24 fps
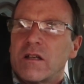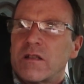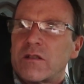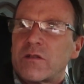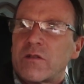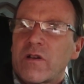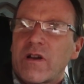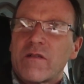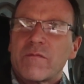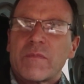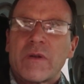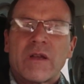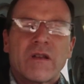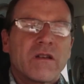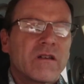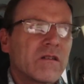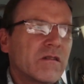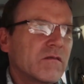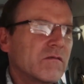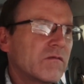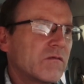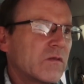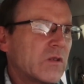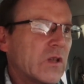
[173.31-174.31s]
So I've
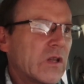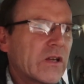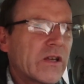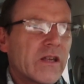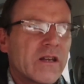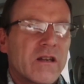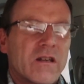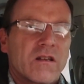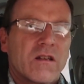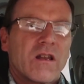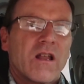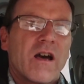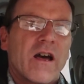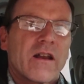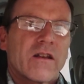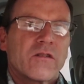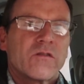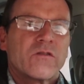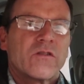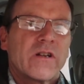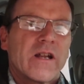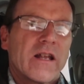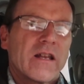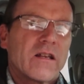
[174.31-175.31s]
been looking at a lot
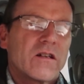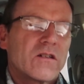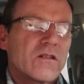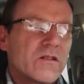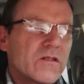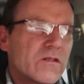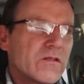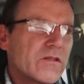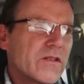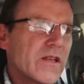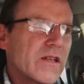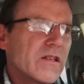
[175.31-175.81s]
of trailers